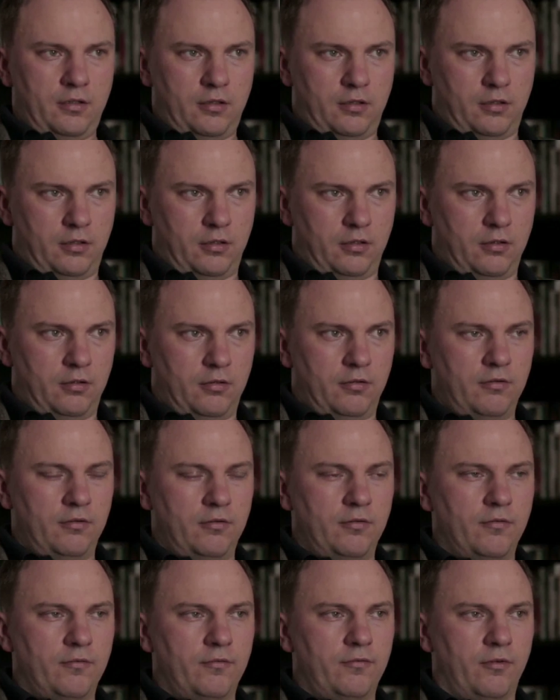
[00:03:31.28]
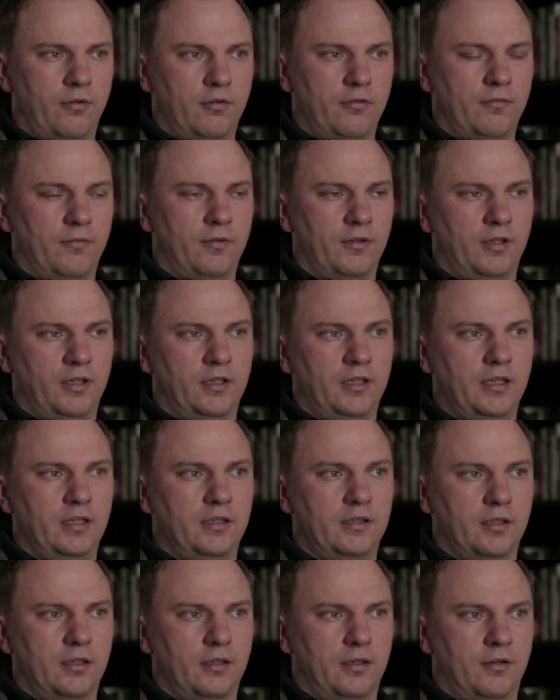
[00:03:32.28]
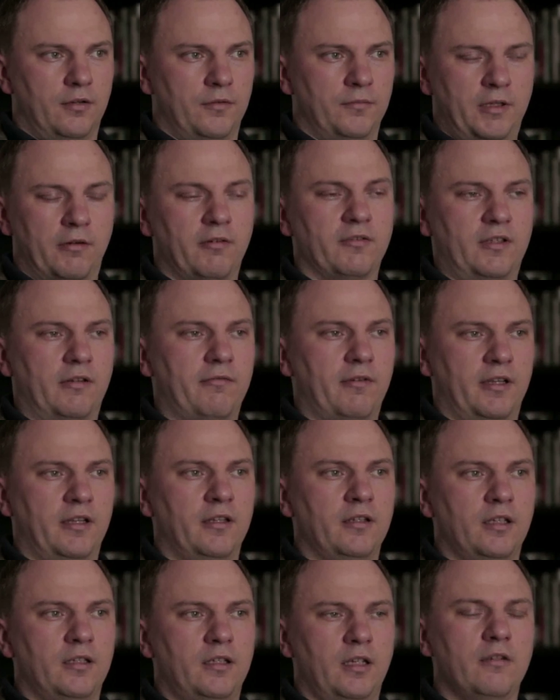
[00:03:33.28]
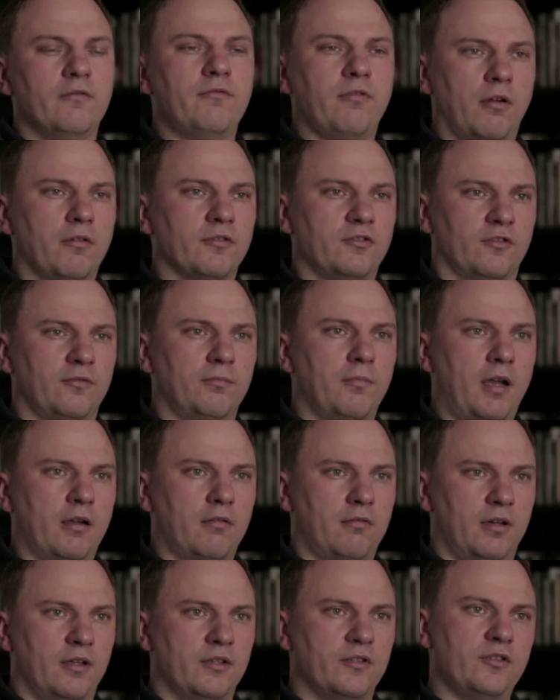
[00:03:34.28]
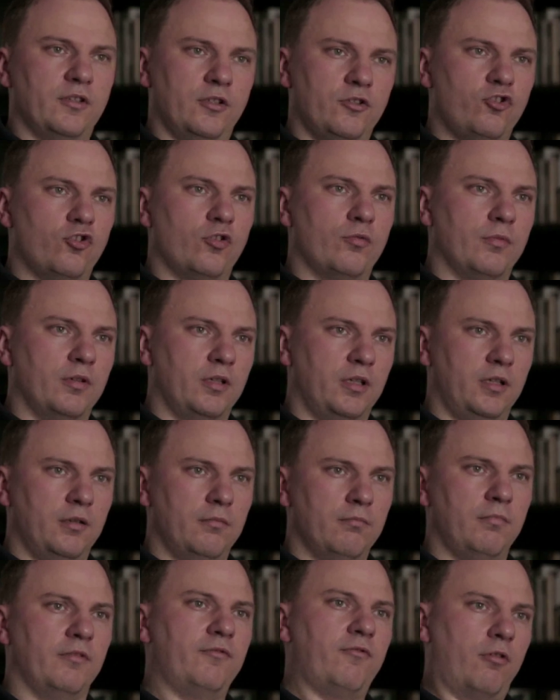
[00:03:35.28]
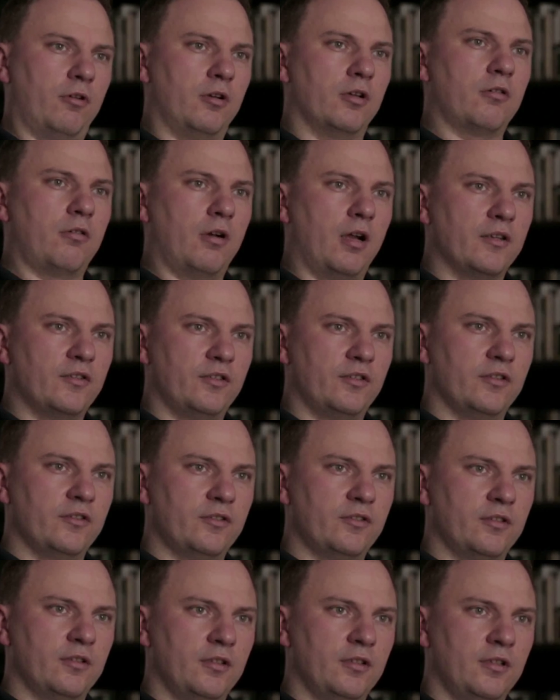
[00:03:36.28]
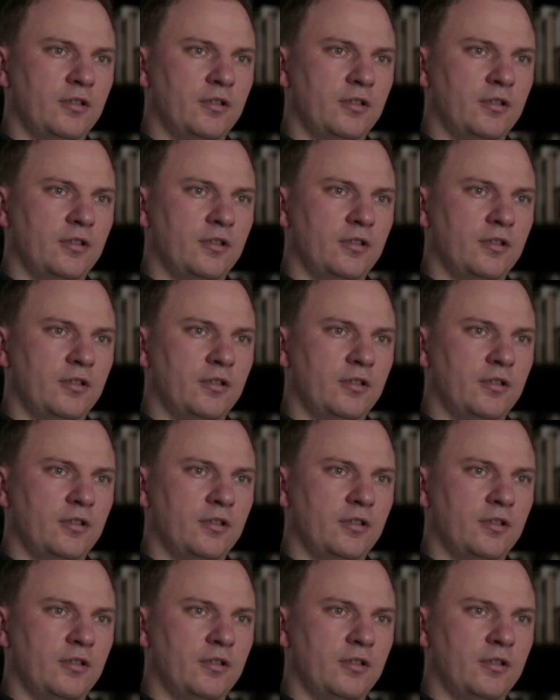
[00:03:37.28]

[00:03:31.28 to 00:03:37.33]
were indeed inflows of migrants in Germany before the crisis.